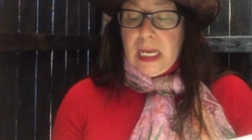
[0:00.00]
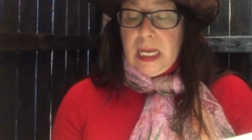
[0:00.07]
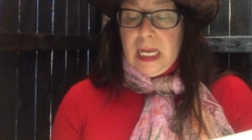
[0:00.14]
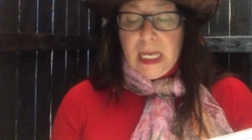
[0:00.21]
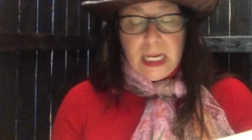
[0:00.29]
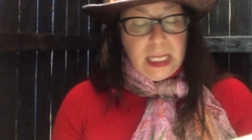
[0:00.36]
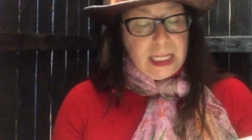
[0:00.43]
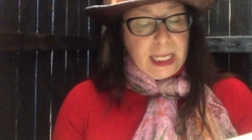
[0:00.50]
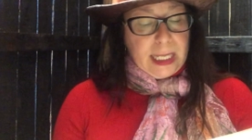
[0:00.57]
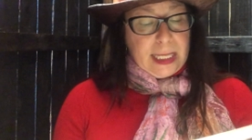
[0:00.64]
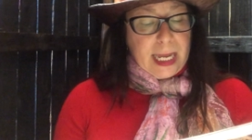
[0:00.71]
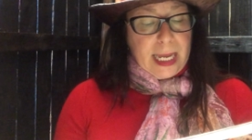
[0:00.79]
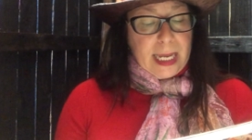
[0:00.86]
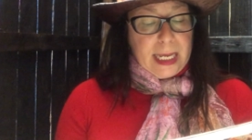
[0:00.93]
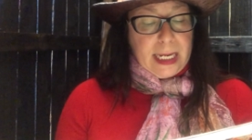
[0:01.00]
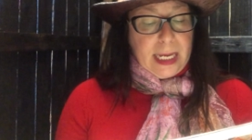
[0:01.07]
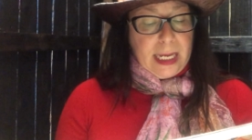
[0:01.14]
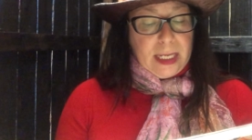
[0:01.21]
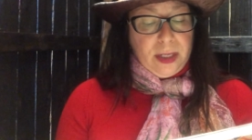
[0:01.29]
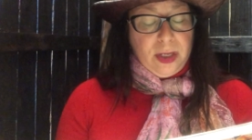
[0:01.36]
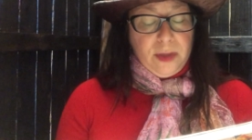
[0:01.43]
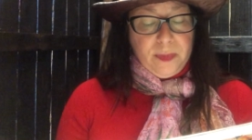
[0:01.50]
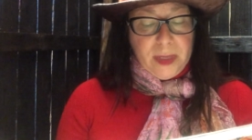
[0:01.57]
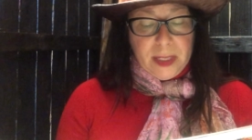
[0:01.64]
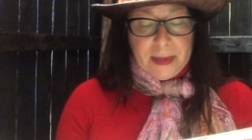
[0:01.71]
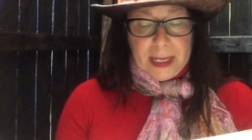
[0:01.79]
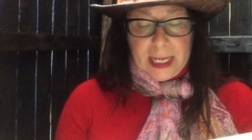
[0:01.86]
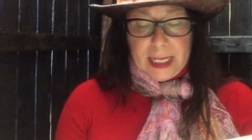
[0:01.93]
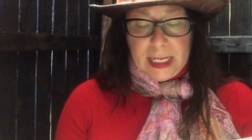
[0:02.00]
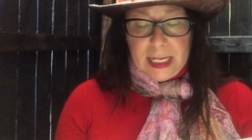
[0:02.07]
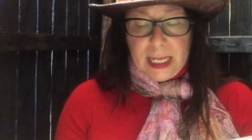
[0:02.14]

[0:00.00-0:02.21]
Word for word: anything that had a head could be beheaded